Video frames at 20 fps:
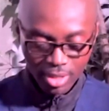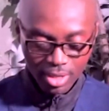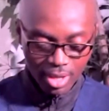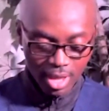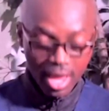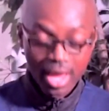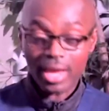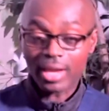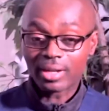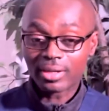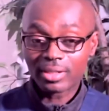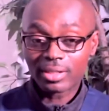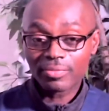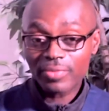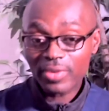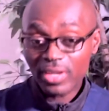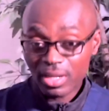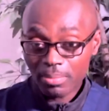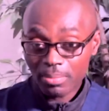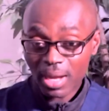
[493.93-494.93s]
And if
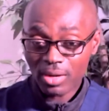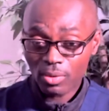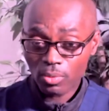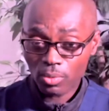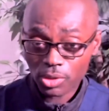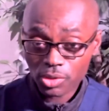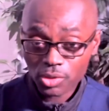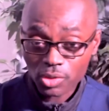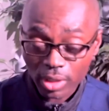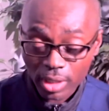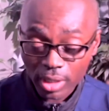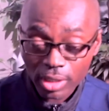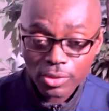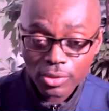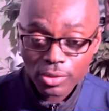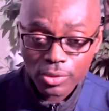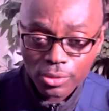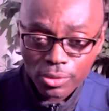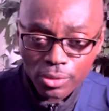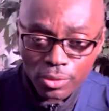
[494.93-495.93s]
anybody wants to get
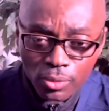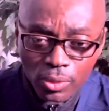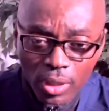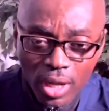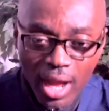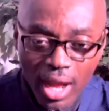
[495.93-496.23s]
to you,